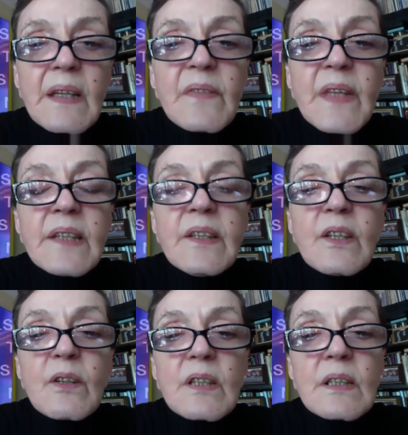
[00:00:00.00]
and then
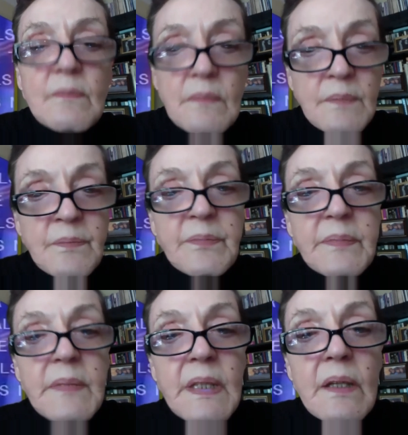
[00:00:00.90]
there are
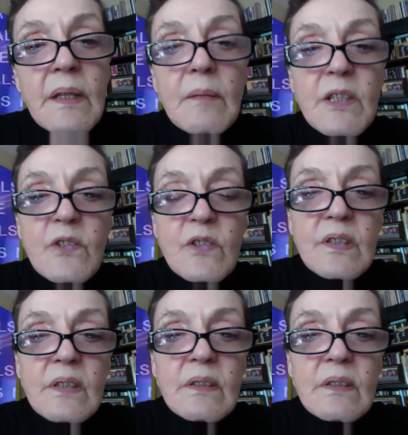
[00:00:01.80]
images,